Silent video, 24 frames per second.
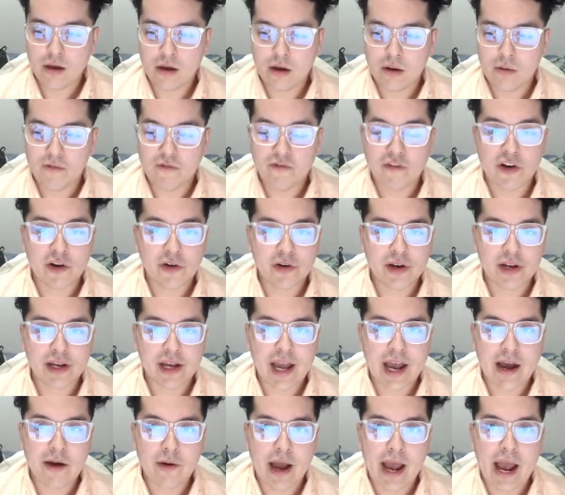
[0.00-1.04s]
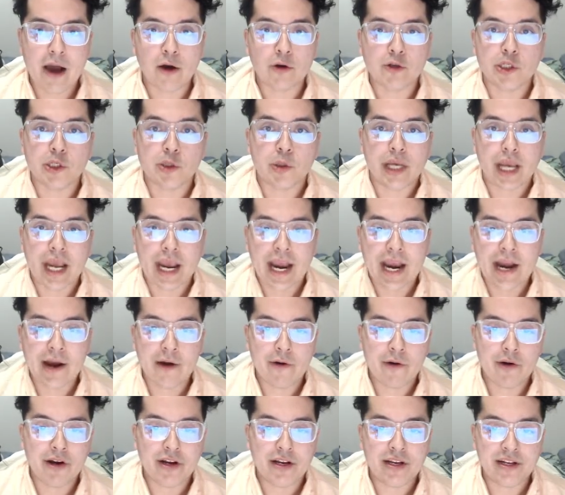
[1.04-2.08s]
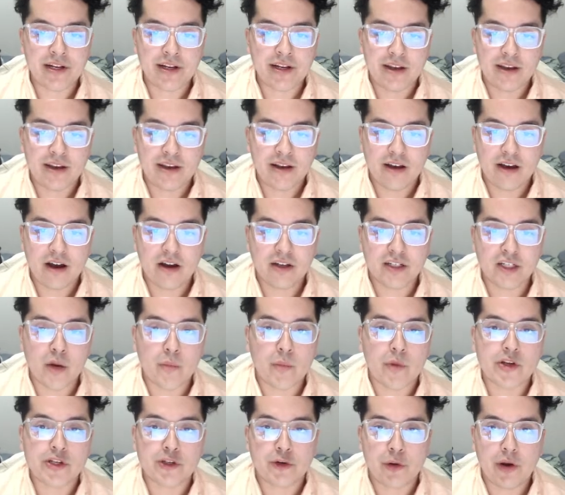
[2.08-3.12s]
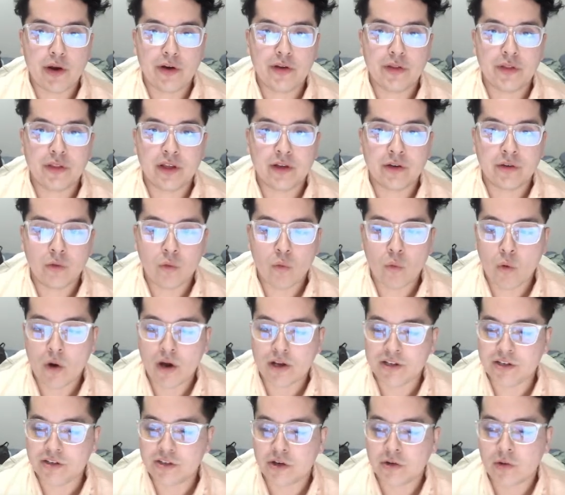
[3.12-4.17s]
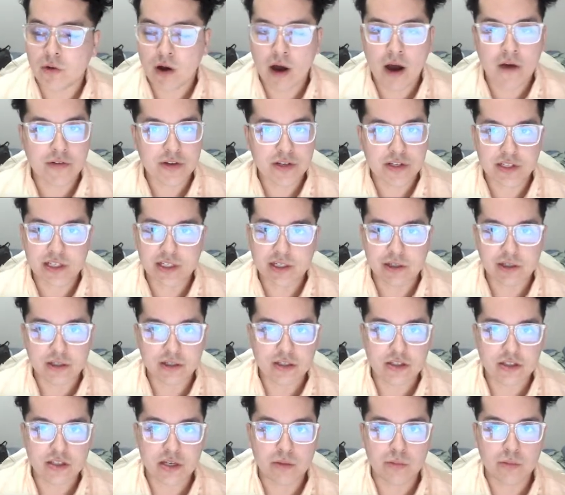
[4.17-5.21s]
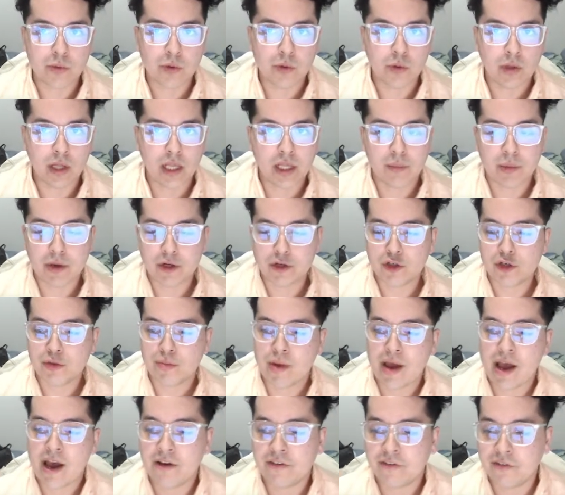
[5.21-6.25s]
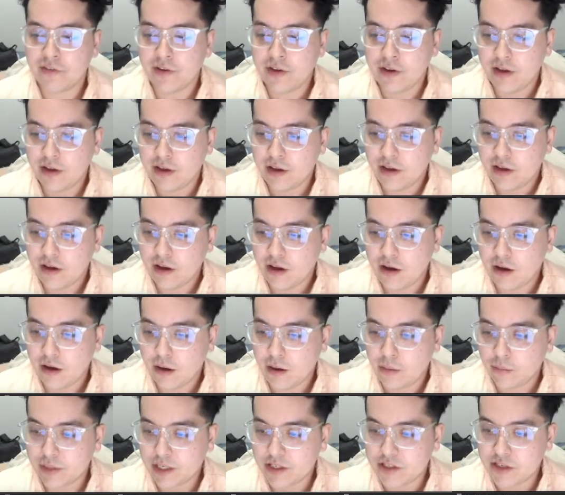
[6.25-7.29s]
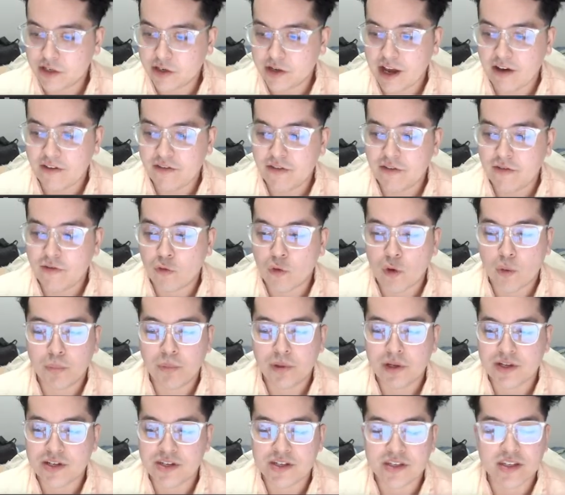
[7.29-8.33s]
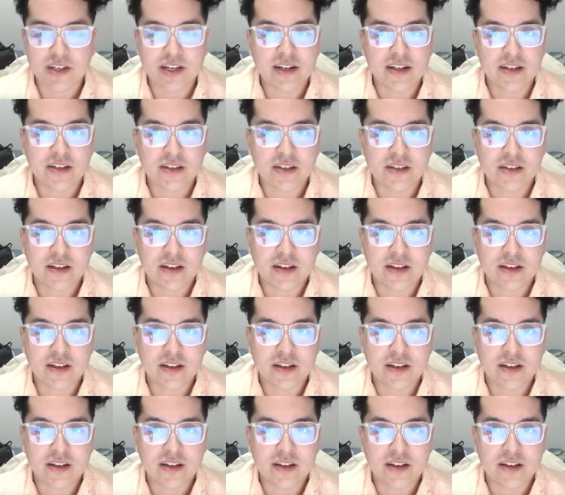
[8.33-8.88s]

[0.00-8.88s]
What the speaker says: figuring out how to carry numbers greater than 1. So obviously, simple elementary math. Let's say you have 4 plus 6.